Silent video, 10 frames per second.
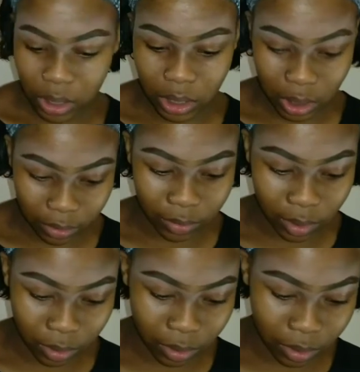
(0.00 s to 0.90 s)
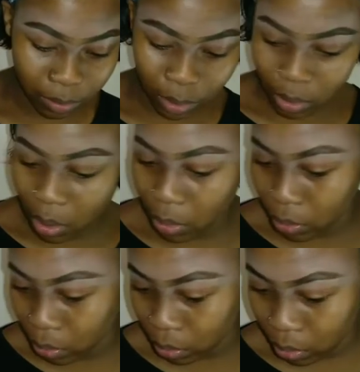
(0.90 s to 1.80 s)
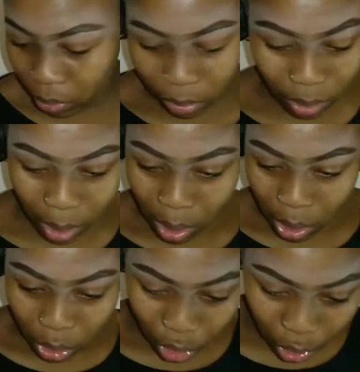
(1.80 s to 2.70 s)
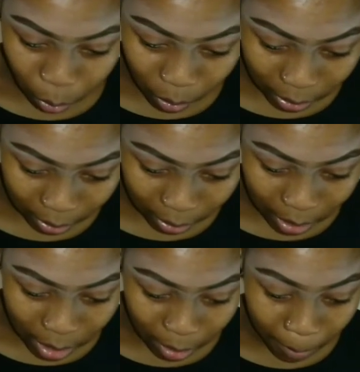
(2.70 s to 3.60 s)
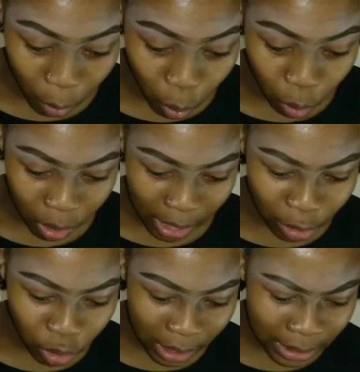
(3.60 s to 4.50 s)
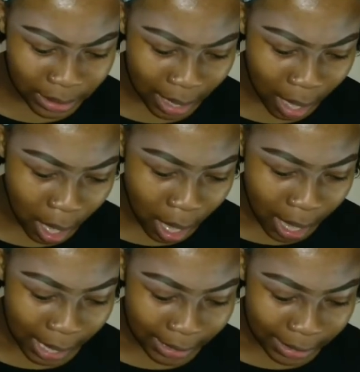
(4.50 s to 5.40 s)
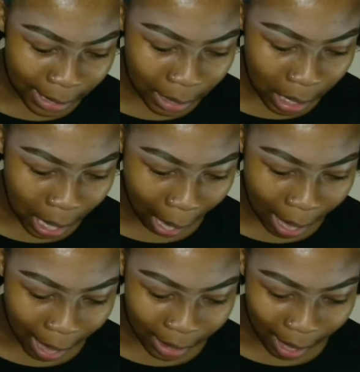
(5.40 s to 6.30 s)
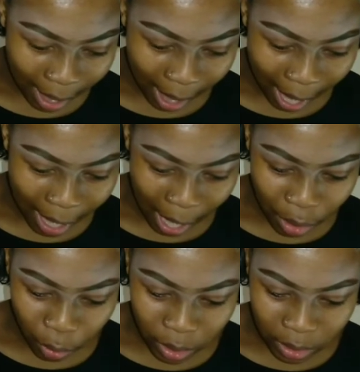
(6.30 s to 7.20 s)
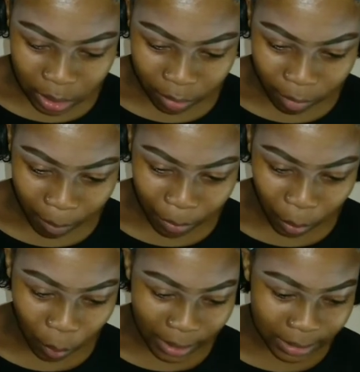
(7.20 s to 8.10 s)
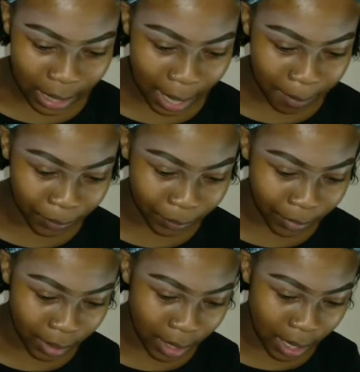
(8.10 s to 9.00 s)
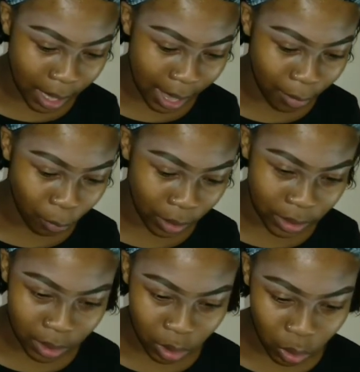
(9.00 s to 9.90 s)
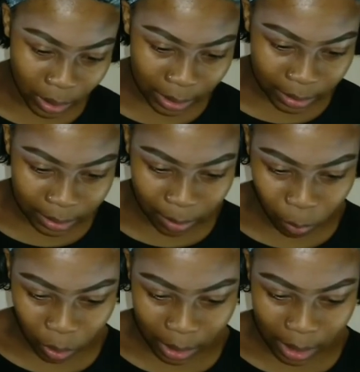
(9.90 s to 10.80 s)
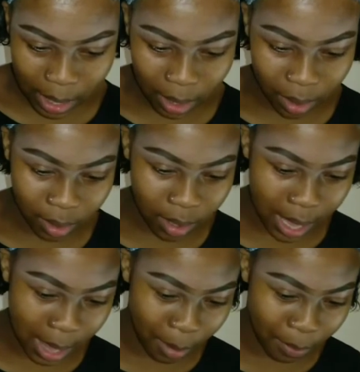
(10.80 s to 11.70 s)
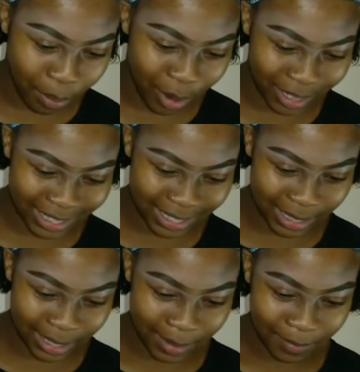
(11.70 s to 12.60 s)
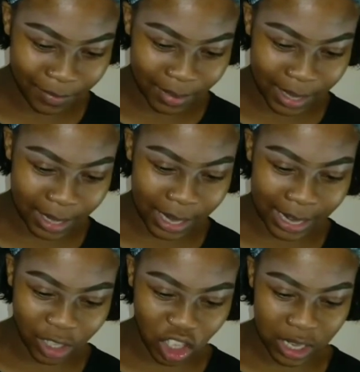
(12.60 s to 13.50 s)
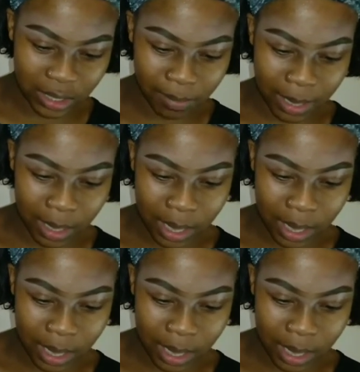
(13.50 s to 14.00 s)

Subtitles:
difficult because she was in the mood, and the thing is, Nick, it's like I noticed it from the one time I wanted to hit someone at a party, at like a chillers, man,